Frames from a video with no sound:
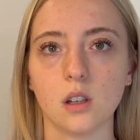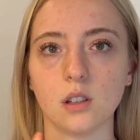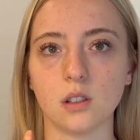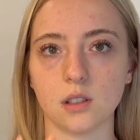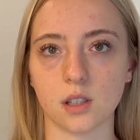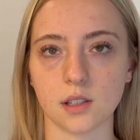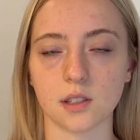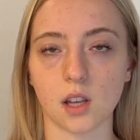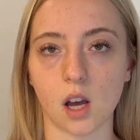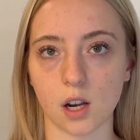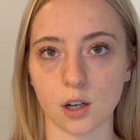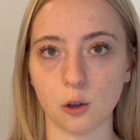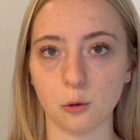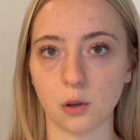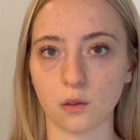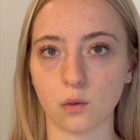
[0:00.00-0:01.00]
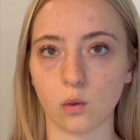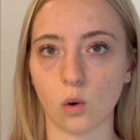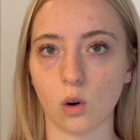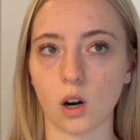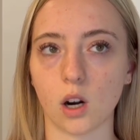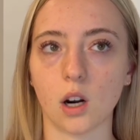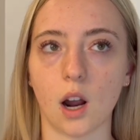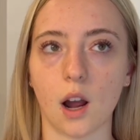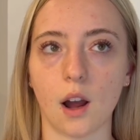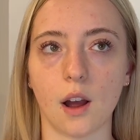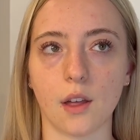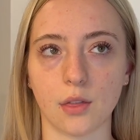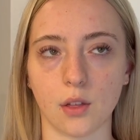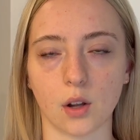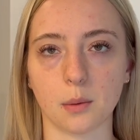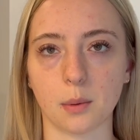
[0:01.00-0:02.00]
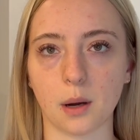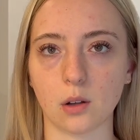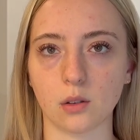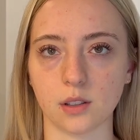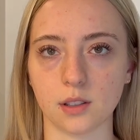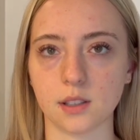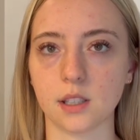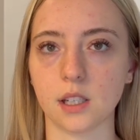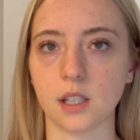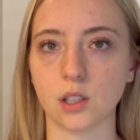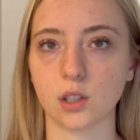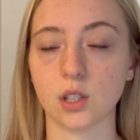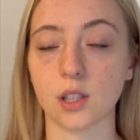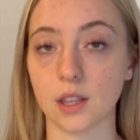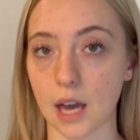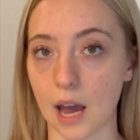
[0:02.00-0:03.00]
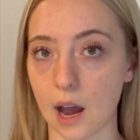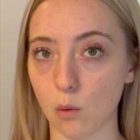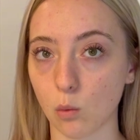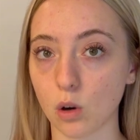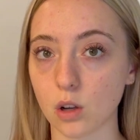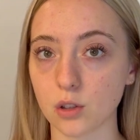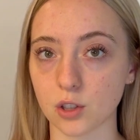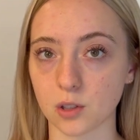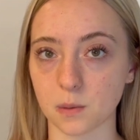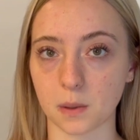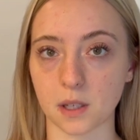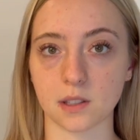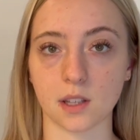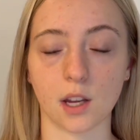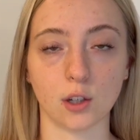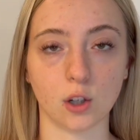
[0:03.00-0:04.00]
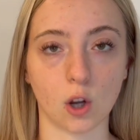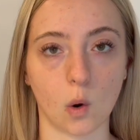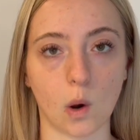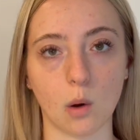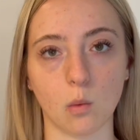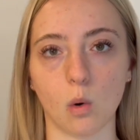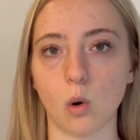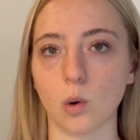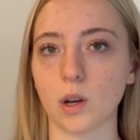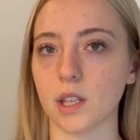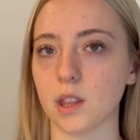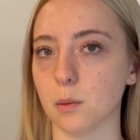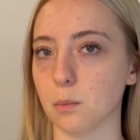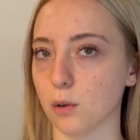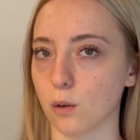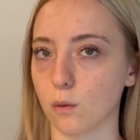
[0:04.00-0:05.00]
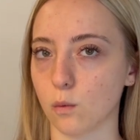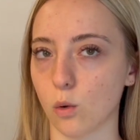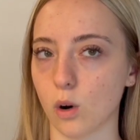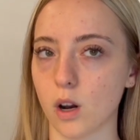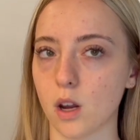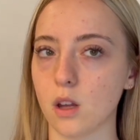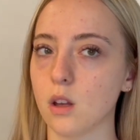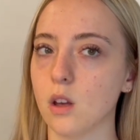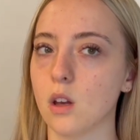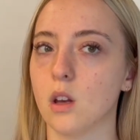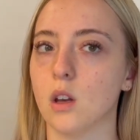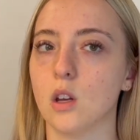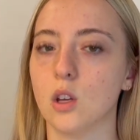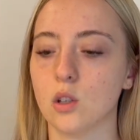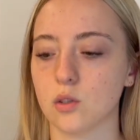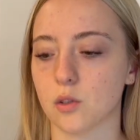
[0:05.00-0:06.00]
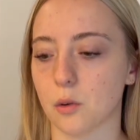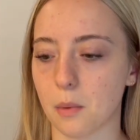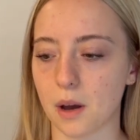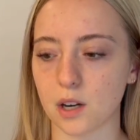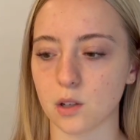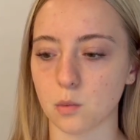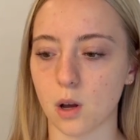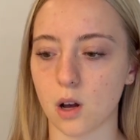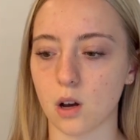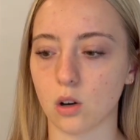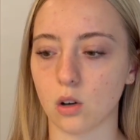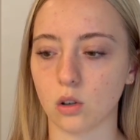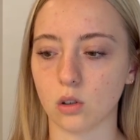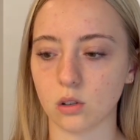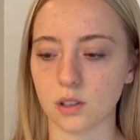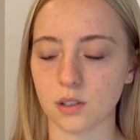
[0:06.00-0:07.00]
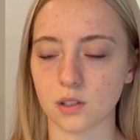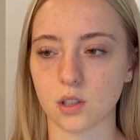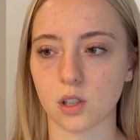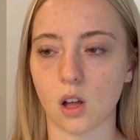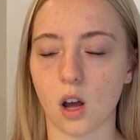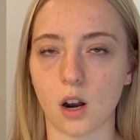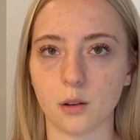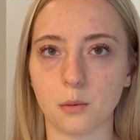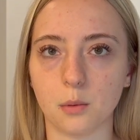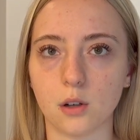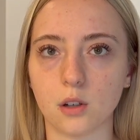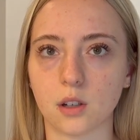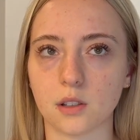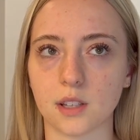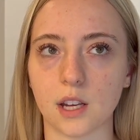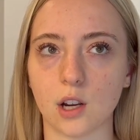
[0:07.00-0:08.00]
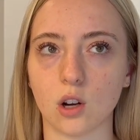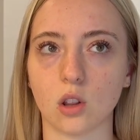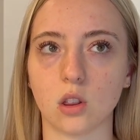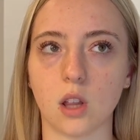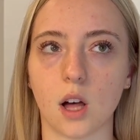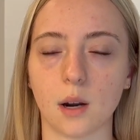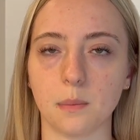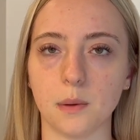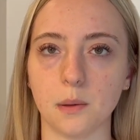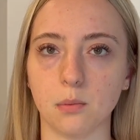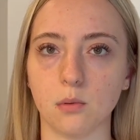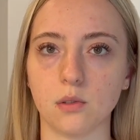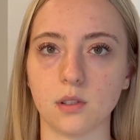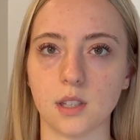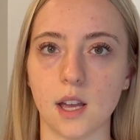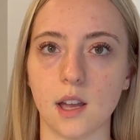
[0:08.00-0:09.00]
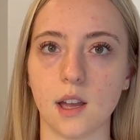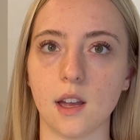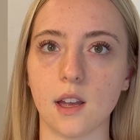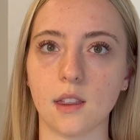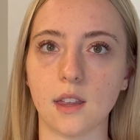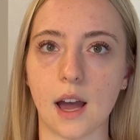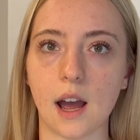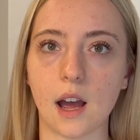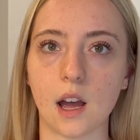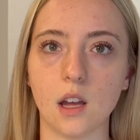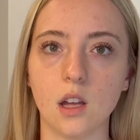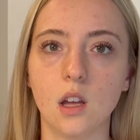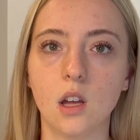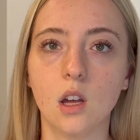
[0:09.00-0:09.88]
does the audiobook for, I thought about listening to that one just because I know I won't get the book for it. So might as well listen to the audiobook because I hear a lot of people say that